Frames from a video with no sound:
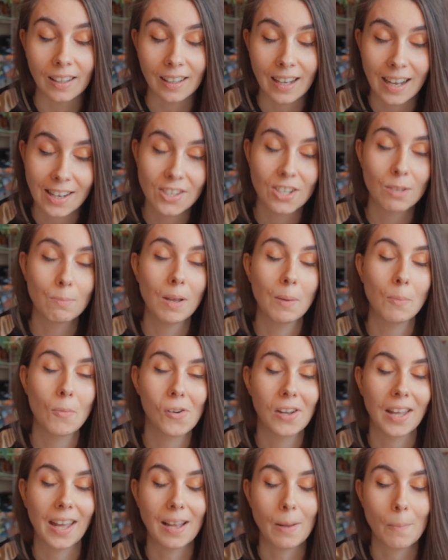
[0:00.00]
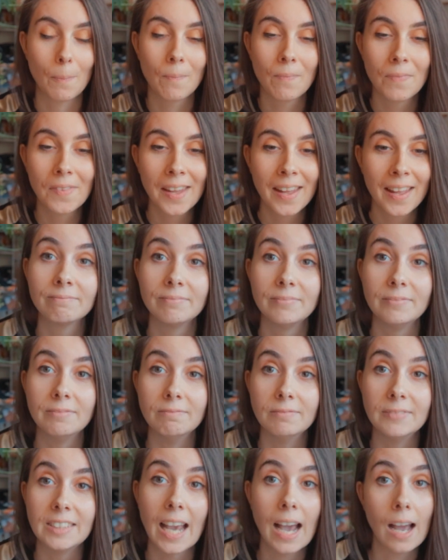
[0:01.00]
Kanji Memo game.
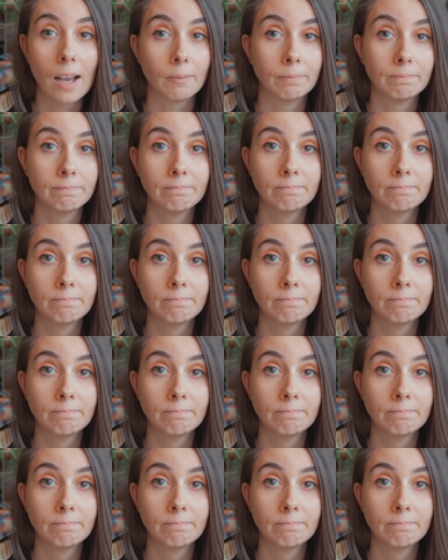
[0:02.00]
Yeah.